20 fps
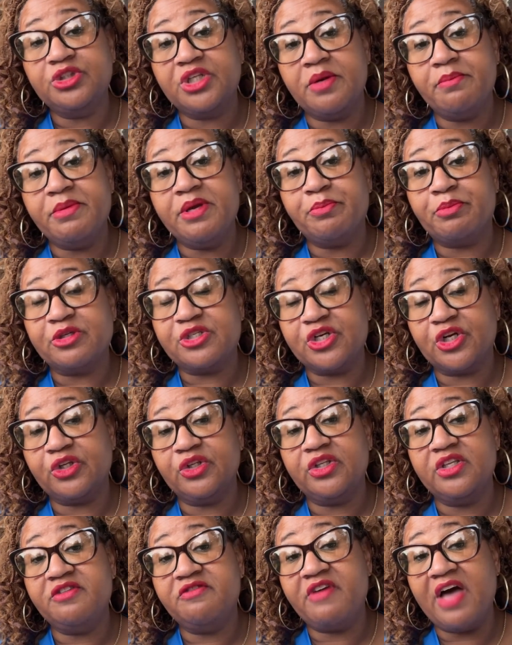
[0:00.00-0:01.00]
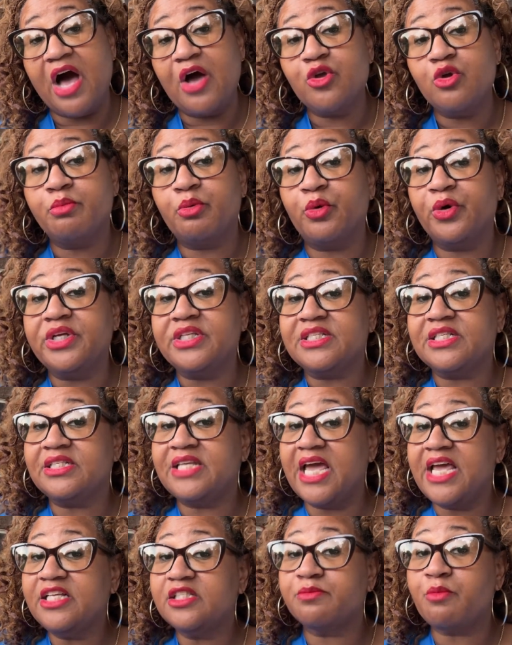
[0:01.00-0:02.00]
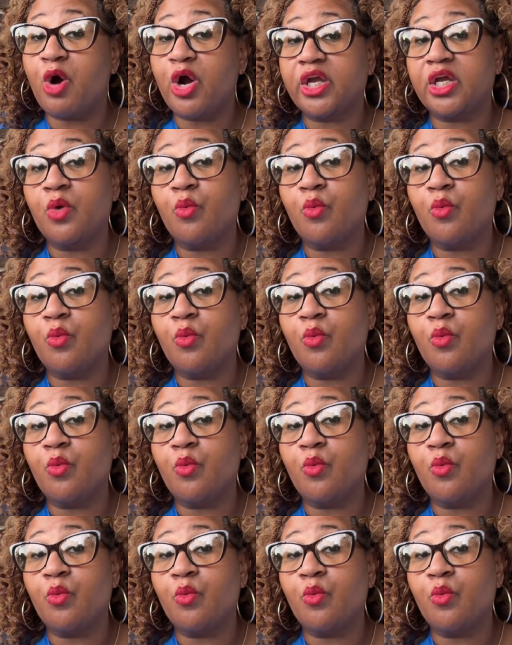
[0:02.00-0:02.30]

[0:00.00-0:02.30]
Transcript: can be particularly valuable in today's market